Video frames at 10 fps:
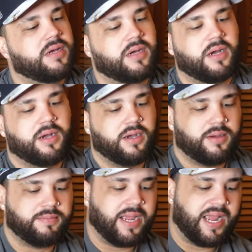
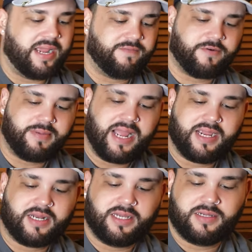hat from
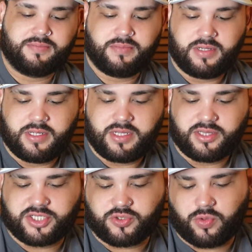Hat Club.
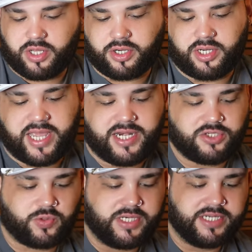This is one of their
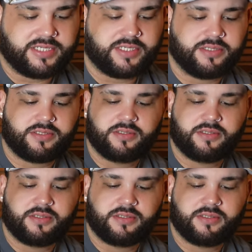latest releases.